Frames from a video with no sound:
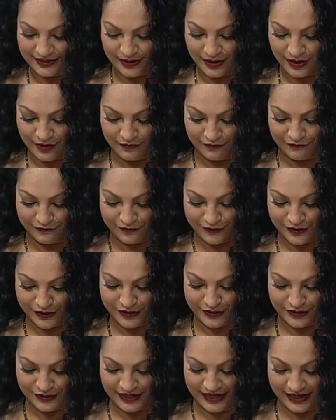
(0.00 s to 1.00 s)
love
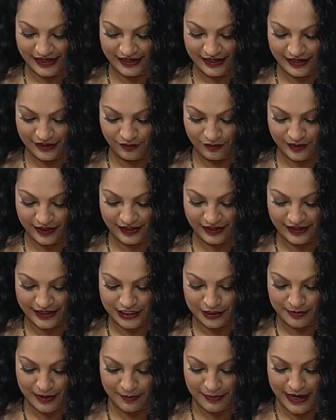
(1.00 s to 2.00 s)
food, and I
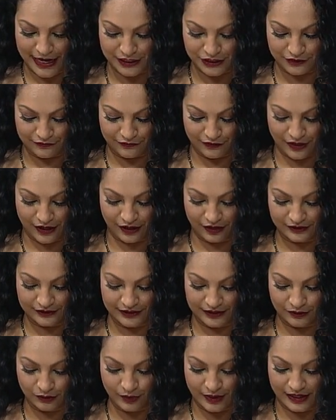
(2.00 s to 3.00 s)
realized my passion for health
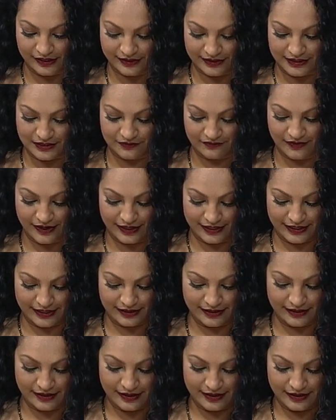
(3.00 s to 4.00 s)
and wellness
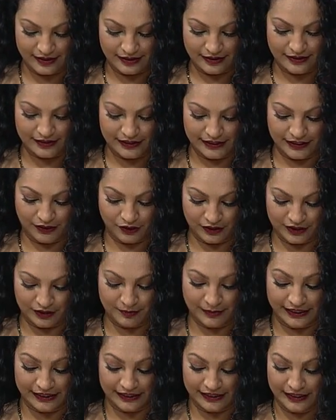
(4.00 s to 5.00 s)
very early on in
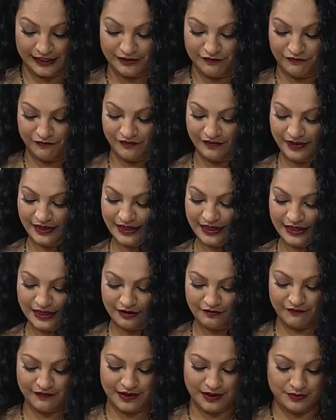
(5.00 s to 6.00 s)
my life, and
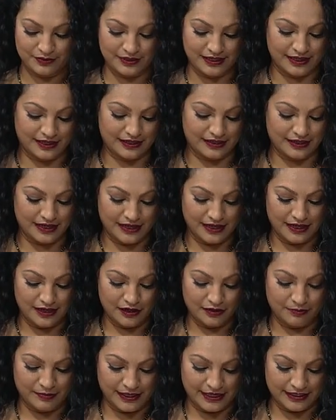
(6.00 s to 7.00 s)
I found that
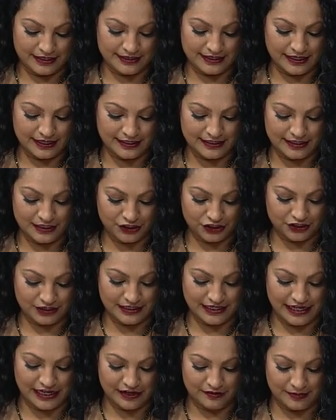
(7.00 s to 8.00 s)
being a
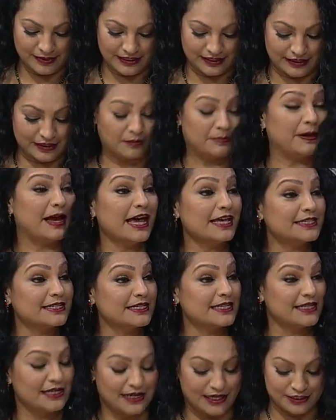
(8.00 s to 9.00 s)
dietitian gave me the
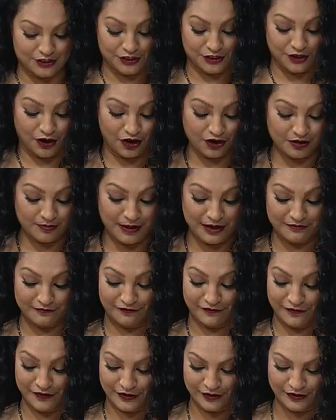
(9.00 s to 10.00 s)
capacity to talk about
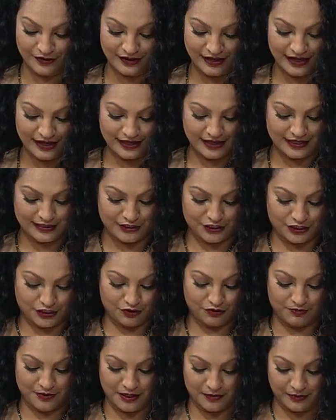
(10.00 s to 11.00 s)
food and to
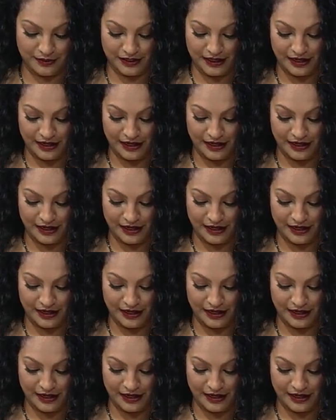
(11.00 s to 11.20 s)
show people